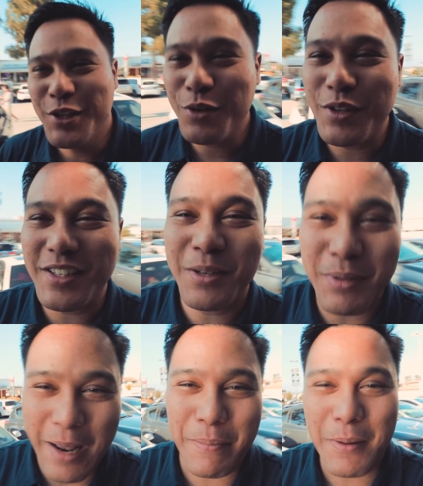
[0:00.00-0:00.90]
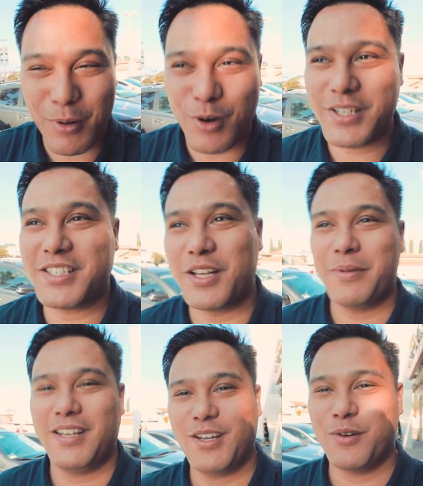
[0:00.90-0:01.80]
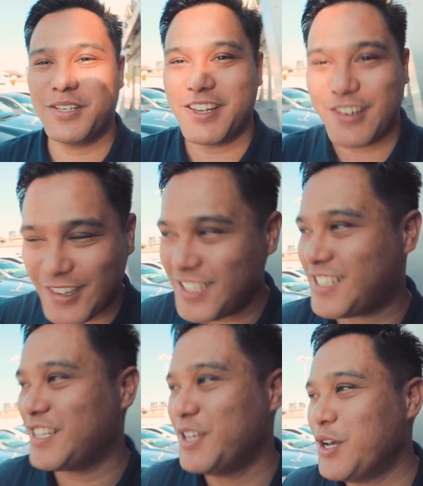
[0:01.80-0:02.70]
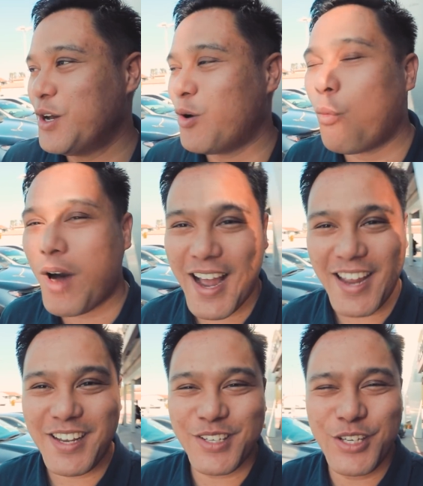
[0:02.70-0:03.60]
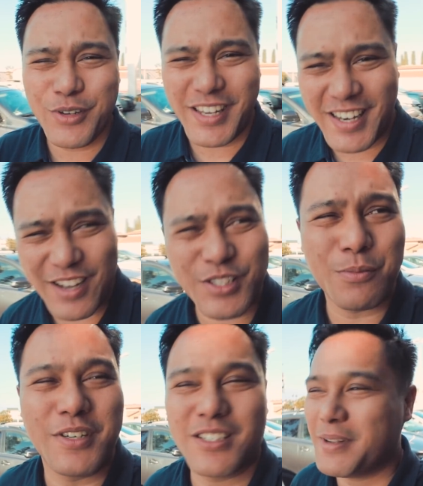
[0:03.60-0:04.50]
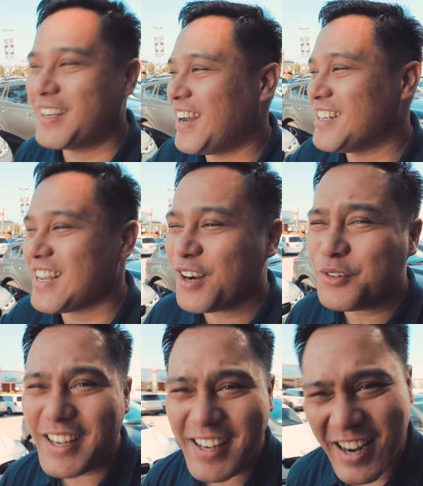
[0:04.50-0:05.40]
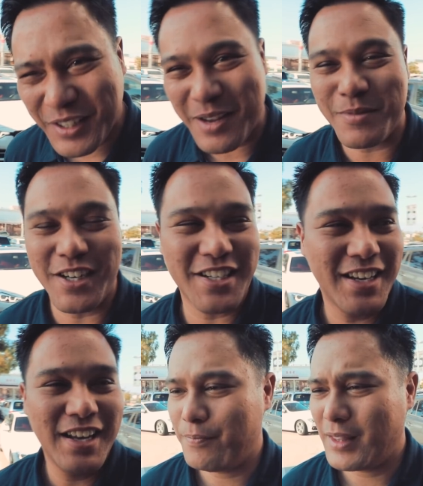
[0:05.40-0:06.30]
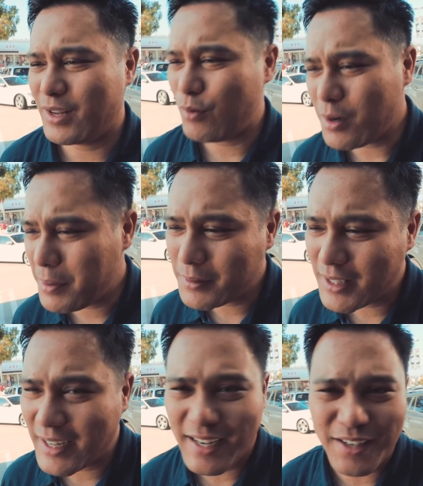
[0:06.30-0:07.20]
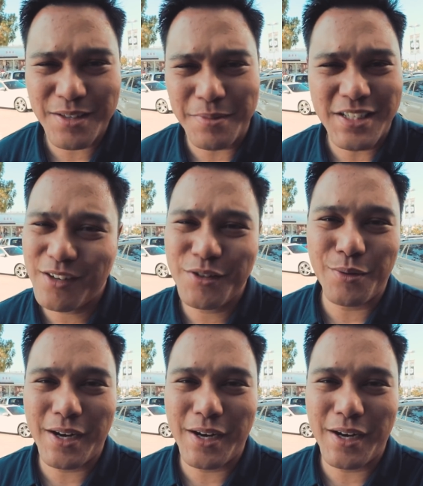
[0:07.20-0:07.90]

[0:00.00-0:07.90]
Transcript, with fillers: You know something that people always tell me? They always say, Chris, why do you eat out so much? I'm like, guys, I don't eat out that much. Like, why do people think I eat out so much? I don't know